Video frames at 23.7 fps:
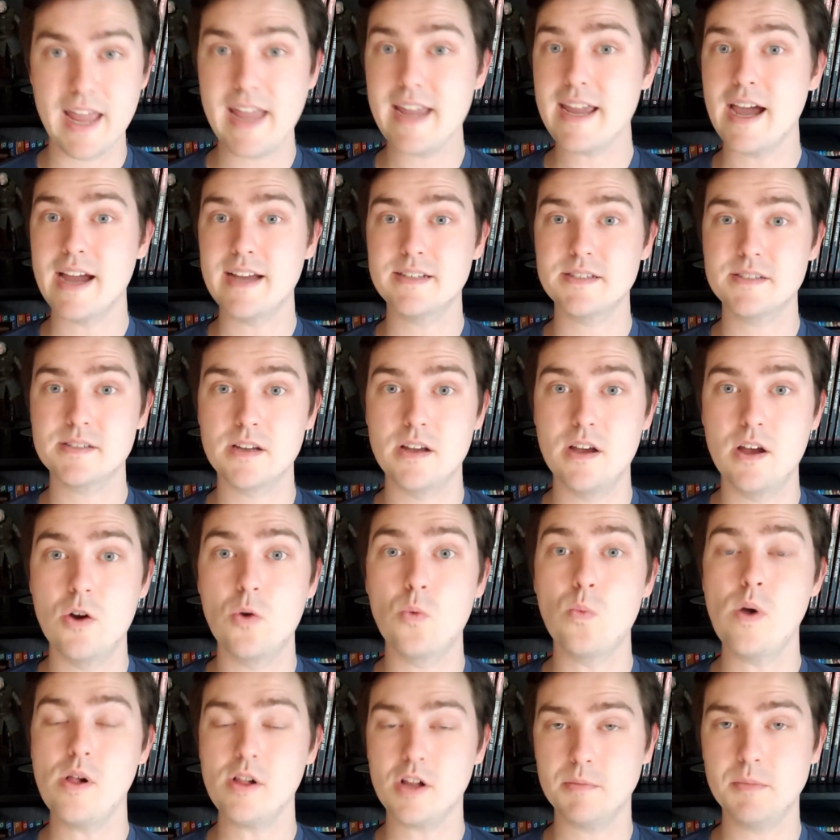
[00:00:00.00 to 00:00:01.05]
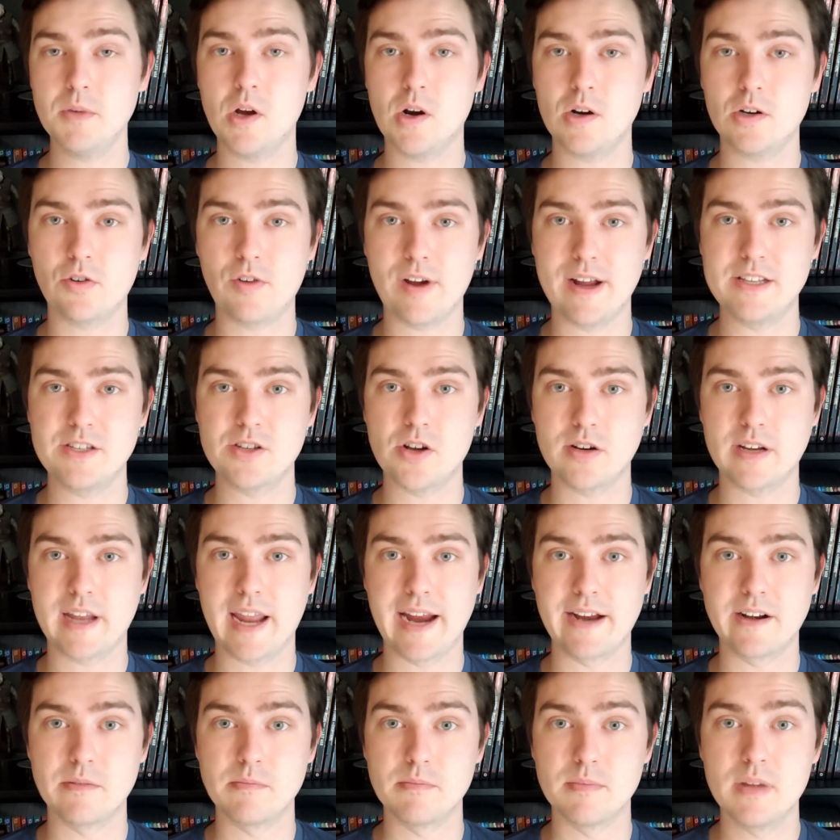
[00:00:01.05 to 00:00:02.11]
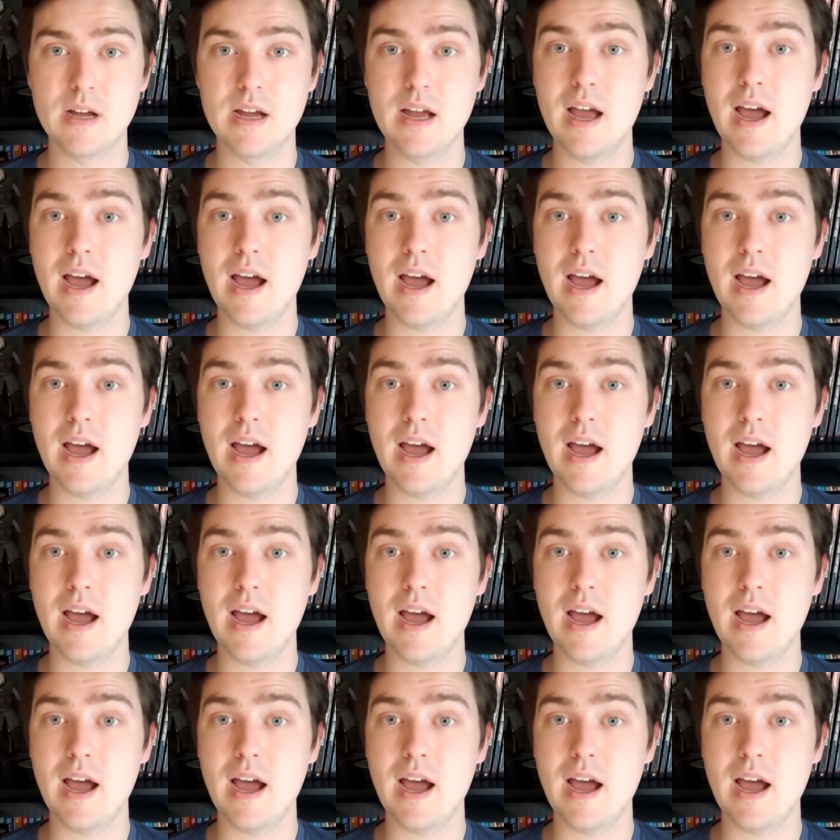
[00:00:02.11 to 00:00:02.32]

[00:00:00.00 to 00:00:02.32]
Hey guys, welcome to Arcran's Arcanum.